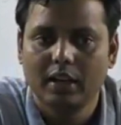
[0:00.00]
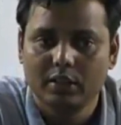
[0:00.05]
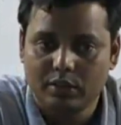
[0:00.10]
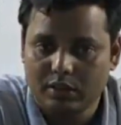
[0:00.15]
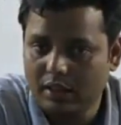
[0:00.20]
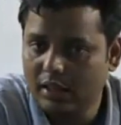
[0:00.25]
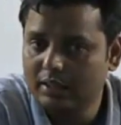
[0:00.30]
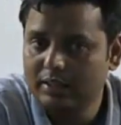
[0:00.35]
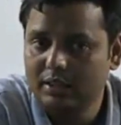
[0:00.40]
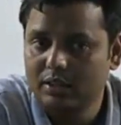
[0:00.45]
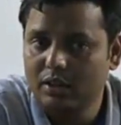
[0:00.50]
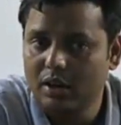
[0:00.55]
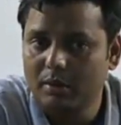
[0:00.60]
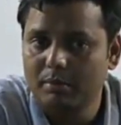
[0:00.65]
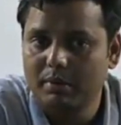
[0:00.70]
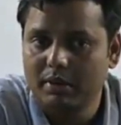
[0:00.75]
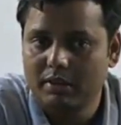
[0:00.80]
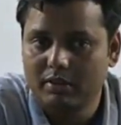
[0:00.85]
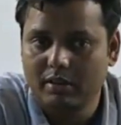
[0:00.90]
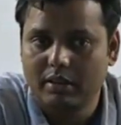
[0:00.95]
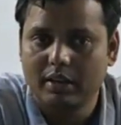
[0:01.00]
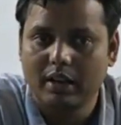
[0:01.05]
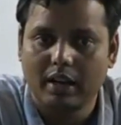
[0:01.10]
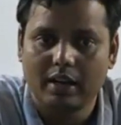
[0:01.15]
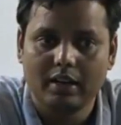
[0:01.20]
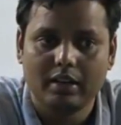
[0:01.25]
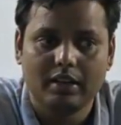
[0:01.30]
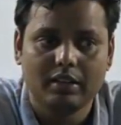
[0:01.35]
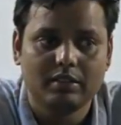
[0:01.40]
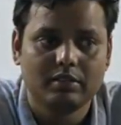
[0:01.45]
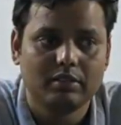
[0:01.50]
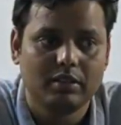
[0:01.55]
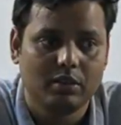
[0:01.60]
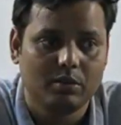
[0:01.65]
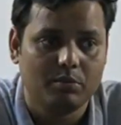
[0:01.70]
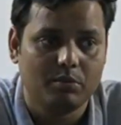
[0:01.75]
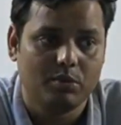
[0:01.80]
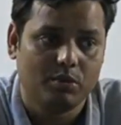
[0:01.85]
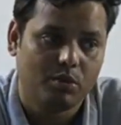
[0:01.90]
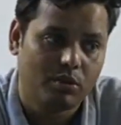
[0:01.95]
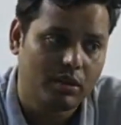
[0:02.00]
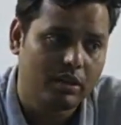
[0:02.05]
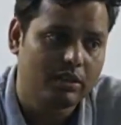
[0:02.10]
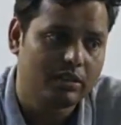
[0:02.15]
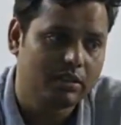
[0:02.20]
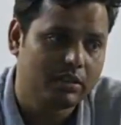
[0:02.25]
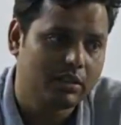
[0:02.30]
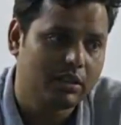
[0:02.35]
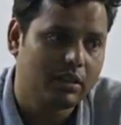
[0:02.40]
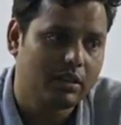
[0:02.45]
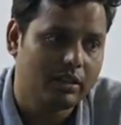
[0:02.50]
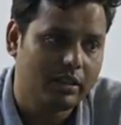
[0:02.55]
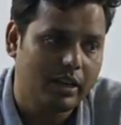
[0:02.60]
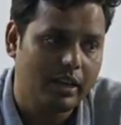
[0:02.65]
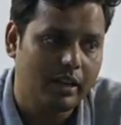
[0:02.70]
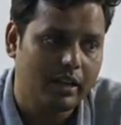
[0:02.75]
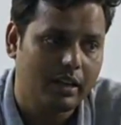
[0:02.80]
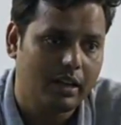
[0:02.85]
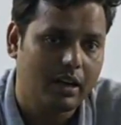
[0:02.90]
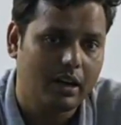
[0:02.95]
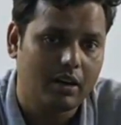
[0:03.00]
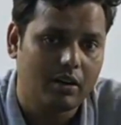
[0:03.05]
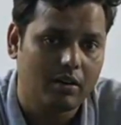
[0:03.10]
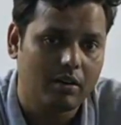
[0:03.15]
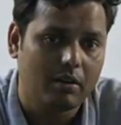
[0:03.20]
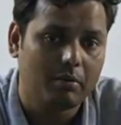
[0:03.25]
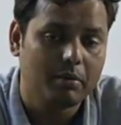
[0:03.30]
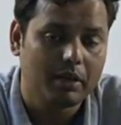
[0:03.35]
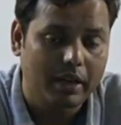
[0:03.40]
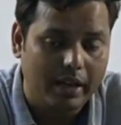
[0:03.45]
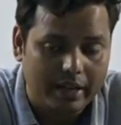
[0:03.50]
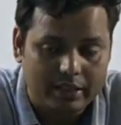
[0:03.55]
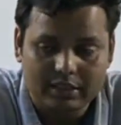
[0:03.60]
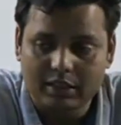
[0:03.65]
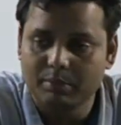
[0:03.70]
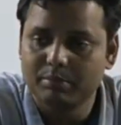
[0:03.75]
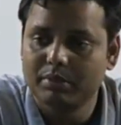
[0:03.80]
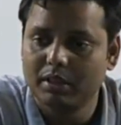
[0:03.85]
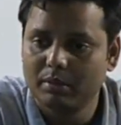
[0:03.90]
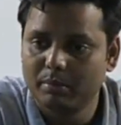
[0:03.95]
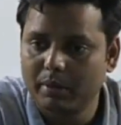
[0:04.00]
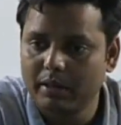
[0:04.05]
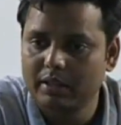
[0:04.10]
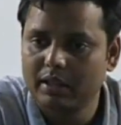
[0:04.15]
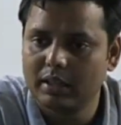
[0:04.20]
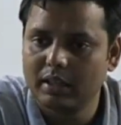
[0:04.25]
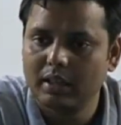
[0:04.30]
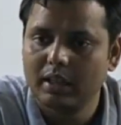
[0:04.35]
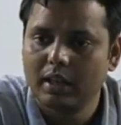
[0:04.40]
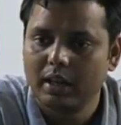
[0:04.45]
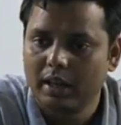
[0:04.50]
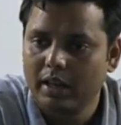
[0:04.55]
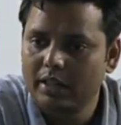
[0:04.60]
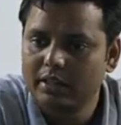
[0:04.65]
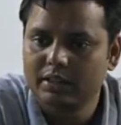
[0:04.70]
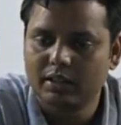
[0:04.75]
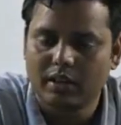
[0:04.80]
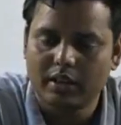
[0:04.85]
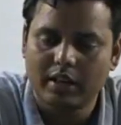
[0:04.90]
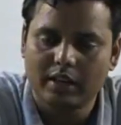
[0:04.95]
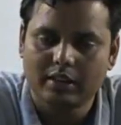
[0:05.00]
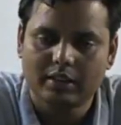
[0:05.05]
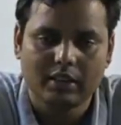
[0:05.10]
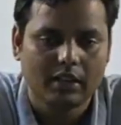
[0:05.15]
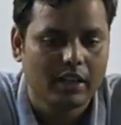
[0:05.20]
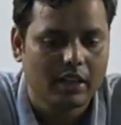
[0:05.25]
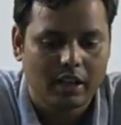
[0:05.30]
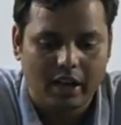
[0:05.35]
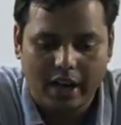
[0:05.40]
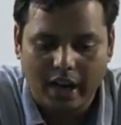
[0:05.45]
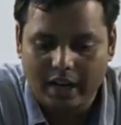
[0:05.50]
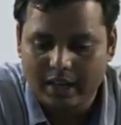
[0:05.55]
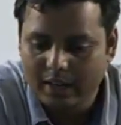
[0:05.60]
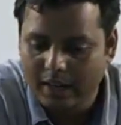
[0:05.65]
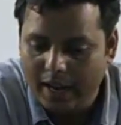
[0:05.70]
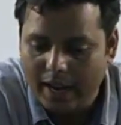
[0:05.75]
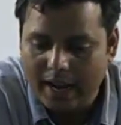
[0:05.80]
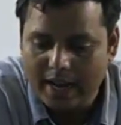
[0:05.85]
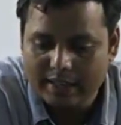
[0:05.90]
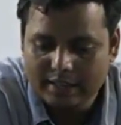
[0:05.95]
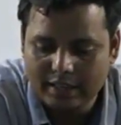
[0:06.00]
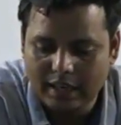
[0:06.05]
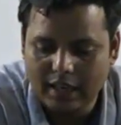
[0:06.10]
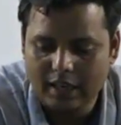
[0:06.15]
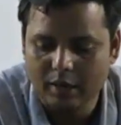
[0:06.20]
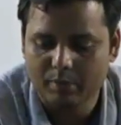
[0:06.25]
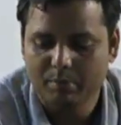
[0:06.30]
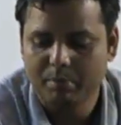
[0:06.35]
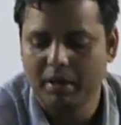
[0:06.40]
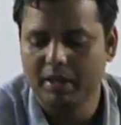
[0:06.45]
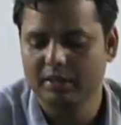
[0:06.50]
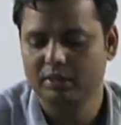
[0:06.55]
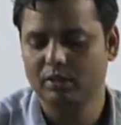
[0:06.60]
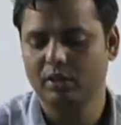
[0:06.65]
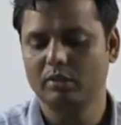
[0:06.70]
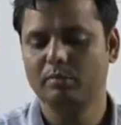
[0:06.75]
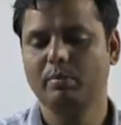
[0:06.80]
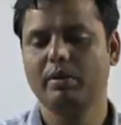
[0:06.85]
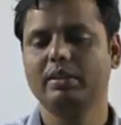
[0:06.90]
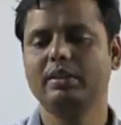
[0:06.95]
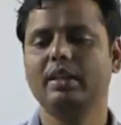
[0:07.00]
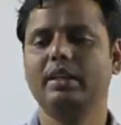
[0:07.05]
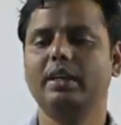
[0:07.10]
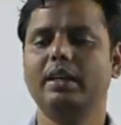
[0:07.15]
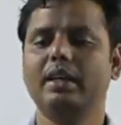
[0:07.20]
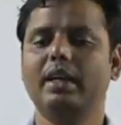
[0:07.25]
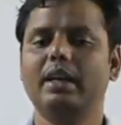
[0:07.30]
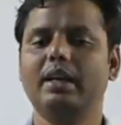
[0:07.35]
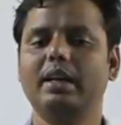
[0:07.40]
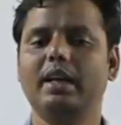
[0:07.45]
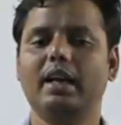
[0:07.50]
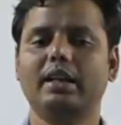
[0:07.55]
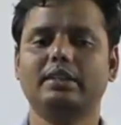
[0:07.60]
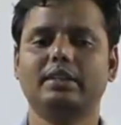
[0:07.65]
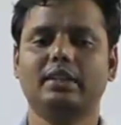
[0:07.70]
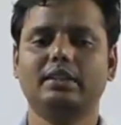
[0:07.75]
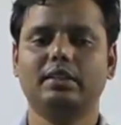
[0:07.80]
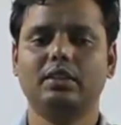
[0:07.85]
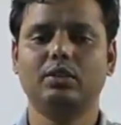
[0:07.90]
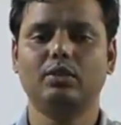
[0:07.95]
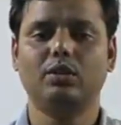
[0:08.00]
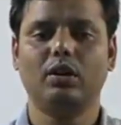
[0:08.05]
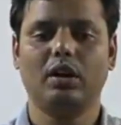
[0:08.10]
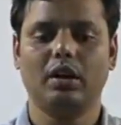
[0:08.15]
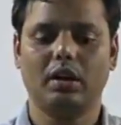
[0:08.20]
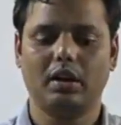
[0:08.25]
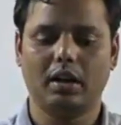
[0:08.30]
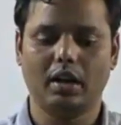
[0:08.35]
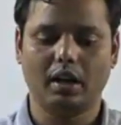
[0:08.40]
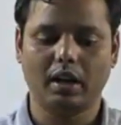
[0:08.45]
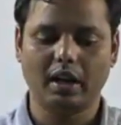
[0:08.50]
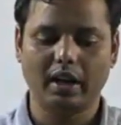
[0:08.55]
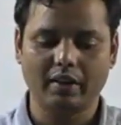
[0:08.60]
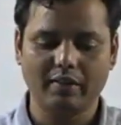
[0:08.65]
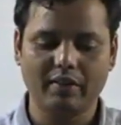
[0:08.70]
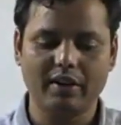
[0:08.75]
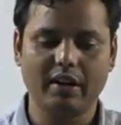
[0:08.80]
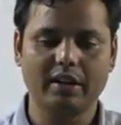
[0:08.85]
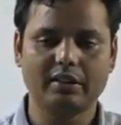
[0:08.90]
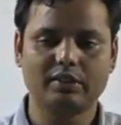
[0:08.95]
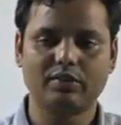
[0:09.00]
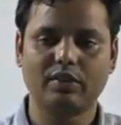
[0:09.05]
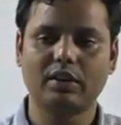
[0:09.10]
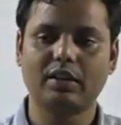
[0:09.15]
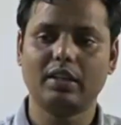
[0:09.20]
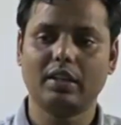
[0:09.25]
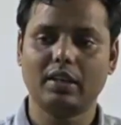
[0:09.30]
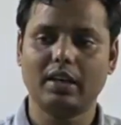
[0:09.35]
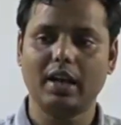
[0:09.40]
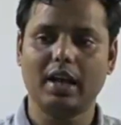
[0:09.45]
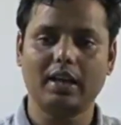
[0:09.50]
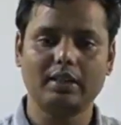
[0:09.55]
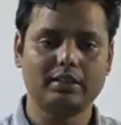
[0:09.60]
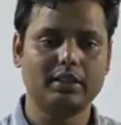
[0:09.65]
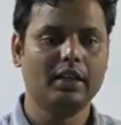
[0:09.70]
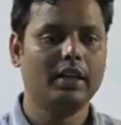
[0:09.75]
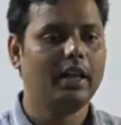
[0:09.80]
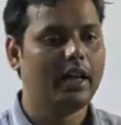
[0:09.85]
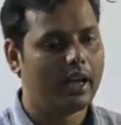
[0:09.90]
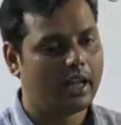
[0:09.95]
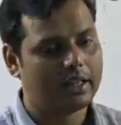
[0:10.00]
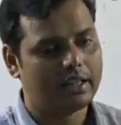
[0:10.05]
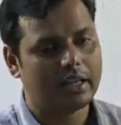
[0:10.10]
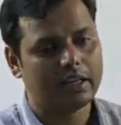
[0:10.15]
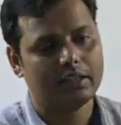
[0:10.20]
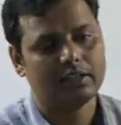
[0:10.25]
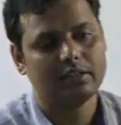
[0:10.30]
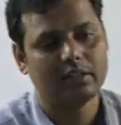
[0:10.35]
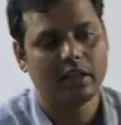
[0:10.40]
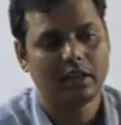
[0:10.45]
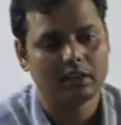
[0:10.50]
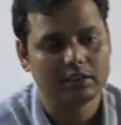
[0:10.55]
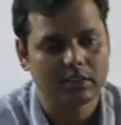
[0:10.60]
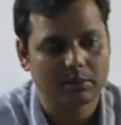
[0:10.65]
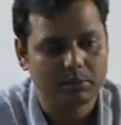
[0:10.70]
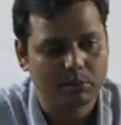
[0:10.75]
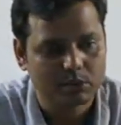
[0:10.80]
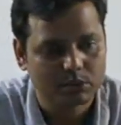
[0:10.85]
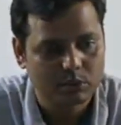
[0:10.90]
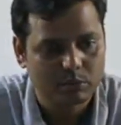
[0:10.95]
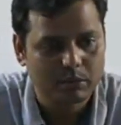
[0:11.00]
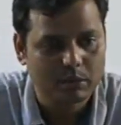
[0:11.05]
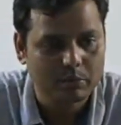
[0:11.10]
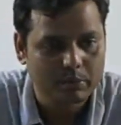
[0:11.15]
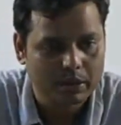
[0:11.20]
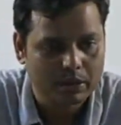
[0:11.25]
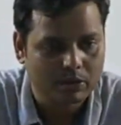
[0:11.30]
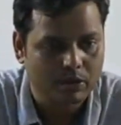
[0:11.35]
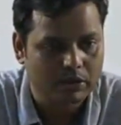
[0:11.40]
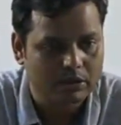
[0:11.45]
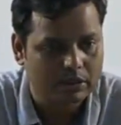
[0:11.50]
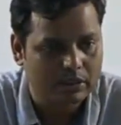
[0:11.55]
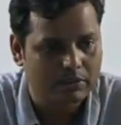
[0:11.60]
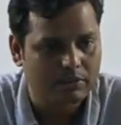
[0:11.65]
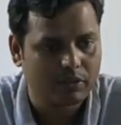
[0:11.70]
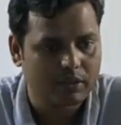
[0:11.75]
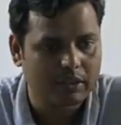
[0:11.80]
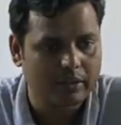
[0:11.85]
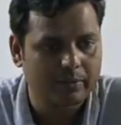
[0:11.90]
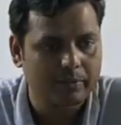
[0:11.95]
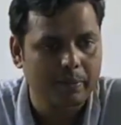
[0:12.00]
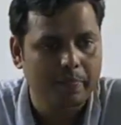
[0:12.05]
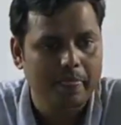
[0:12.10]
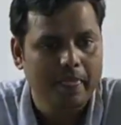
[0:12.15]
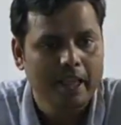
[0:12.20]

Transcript: So that's a common trend, and it is more or less accepted by the historians. And as Harappa is not presenting any as such evidence for the class, and that's supposed to be a big question for them.